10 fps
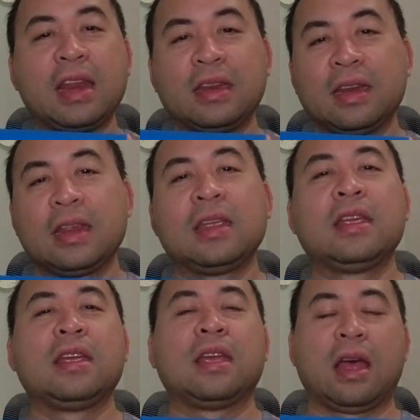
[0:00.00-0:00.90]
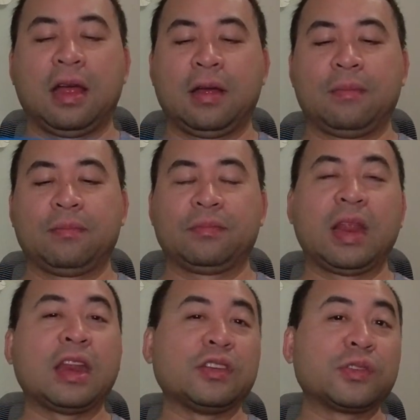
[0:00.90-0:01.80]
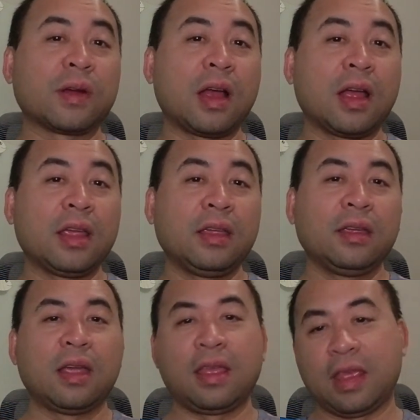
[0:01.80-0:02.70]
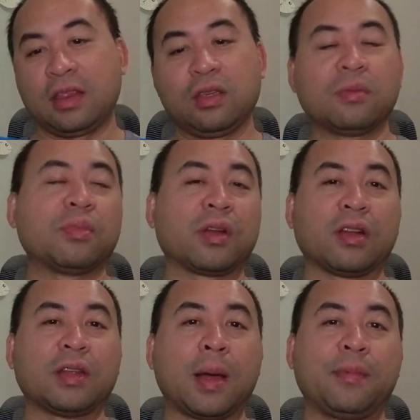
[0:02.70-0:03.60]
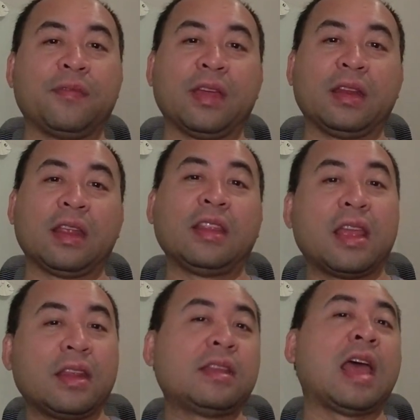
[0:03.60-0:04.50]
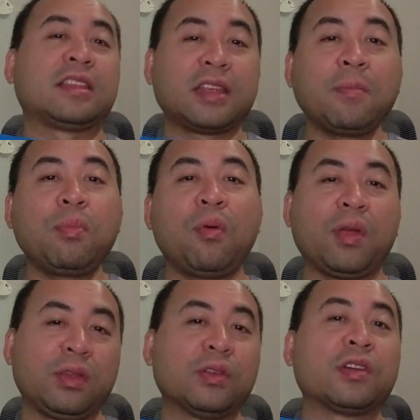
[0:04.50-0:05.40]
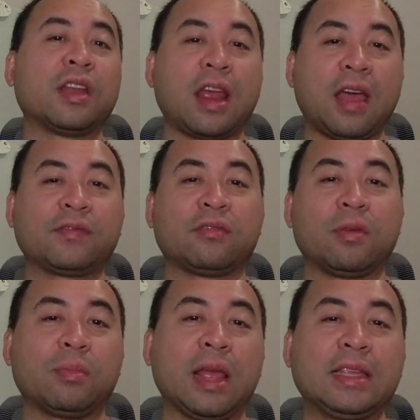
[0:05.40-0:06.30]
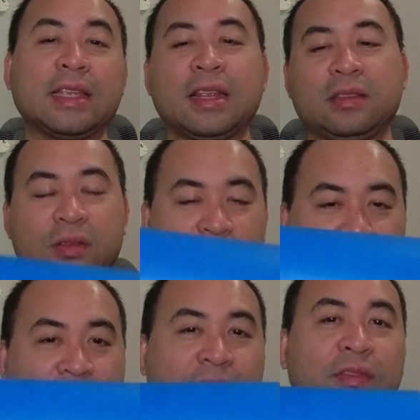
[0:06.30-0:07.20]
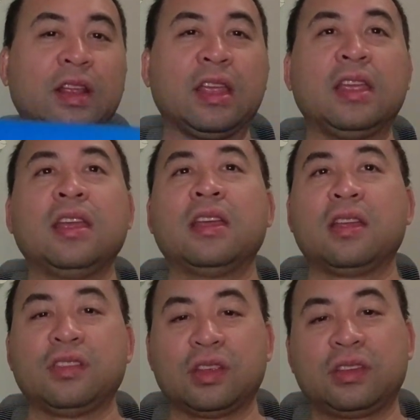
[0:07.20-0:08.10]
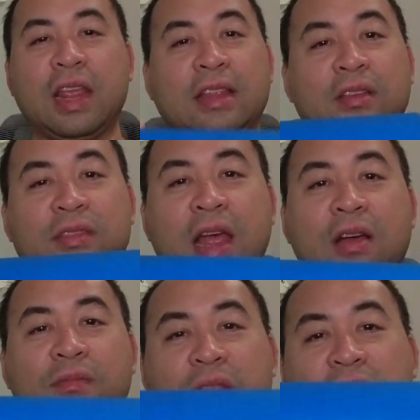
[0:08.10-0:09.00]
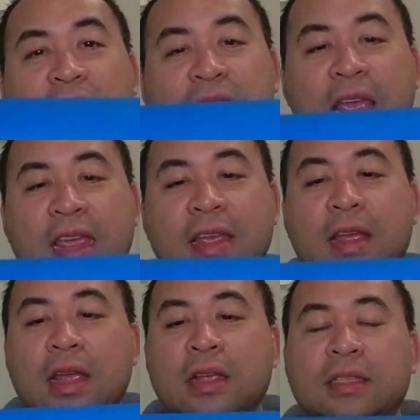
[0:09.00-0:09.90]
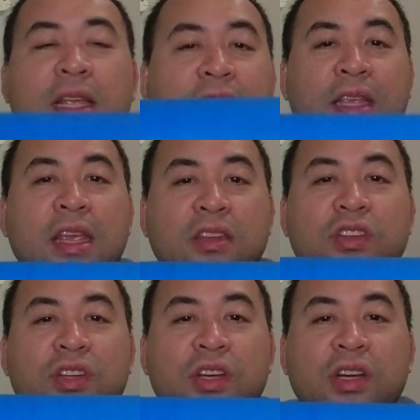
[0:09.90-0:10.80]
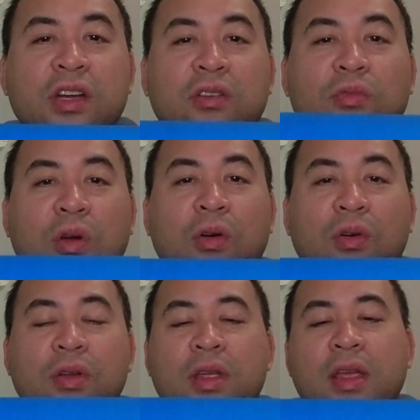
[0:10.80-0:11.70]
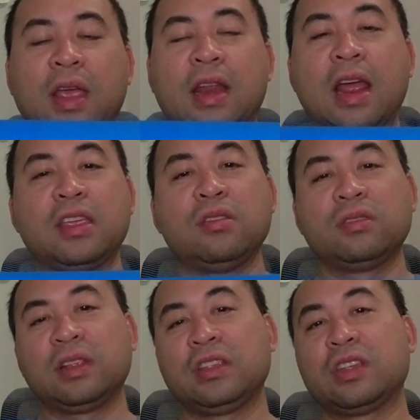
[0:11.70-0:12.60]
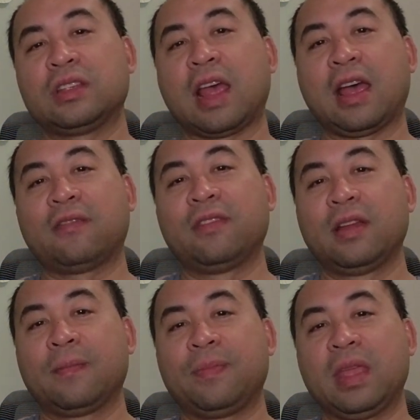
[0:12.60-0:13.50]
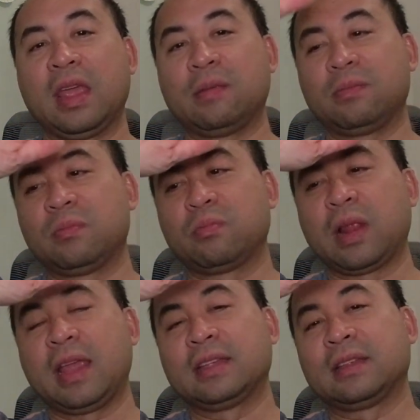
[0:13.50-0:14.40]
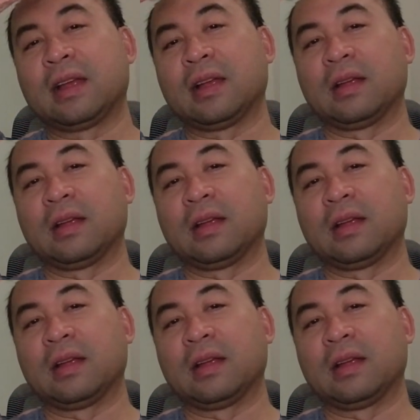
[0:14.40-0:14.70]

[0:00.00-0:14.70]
it dry, and then you can print on top of it. And then at some point you're going to have to replace it, so definitely just take those out. This is a 6-inch roll, and I usually just have it placed